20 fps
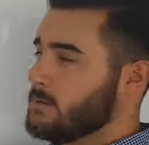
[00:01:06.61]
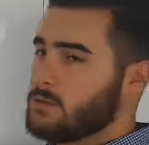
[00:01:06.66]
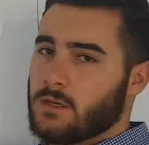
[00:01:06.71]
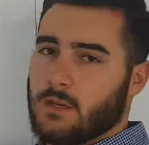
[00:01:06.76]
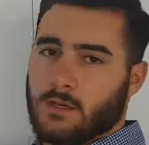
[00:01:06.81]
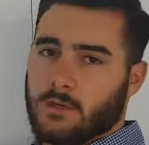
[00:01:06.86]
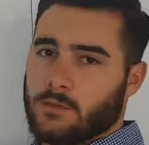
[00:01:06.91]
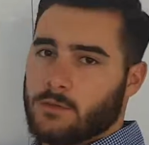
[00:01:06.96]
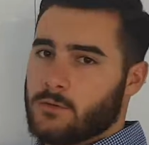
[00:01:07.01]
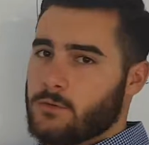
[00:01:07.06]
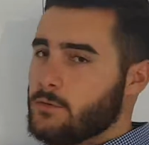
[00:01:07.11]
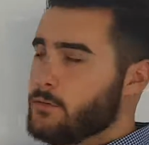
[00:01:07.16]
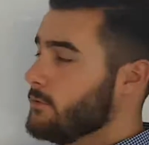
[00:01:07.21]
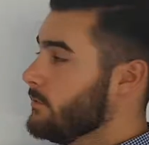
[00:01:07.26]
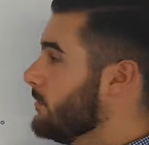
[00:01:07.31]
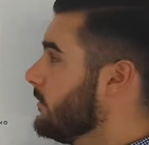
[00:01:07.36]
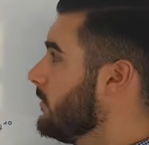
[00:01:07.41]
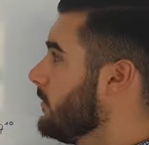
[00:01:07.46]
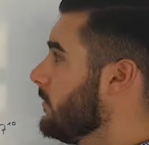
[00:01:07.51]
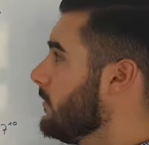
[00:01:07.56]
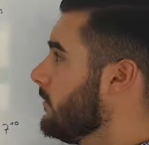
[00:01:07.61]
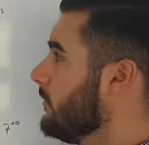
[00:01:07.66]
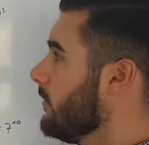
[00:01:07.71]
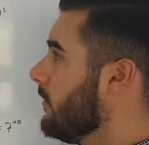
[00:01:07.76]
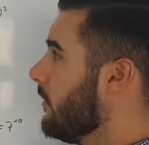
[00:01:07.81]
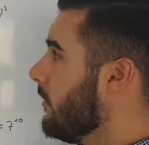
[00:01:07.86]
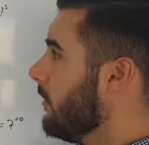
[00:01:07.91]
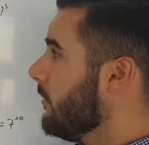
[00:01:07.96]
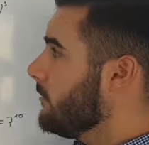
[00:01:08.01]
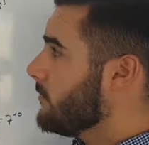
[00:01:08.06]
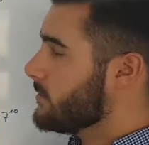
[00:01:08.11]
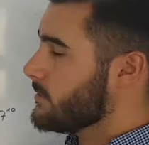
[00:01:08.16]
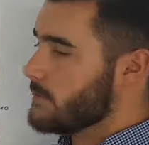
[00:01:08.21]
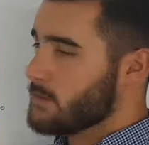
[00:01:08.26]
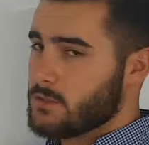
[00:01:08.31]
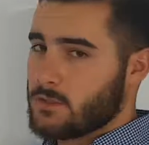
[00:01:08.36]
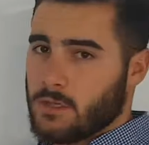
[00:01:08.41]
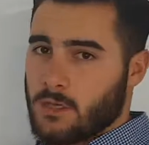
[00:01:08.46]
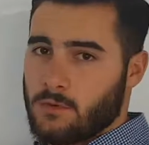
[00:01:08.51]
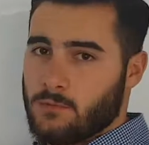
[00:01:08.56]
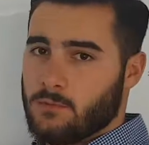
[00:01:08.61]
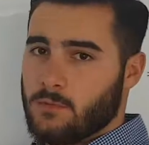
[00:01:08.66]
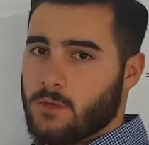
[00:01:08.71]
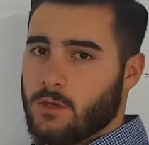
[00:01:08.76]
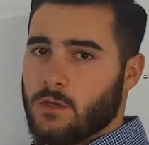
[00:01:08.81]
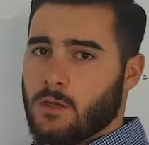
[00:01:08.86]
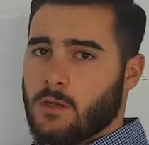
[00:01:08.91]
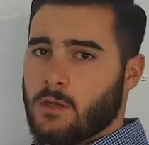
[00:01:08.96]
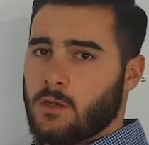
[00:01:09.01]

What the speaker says: Second rule, almost the same,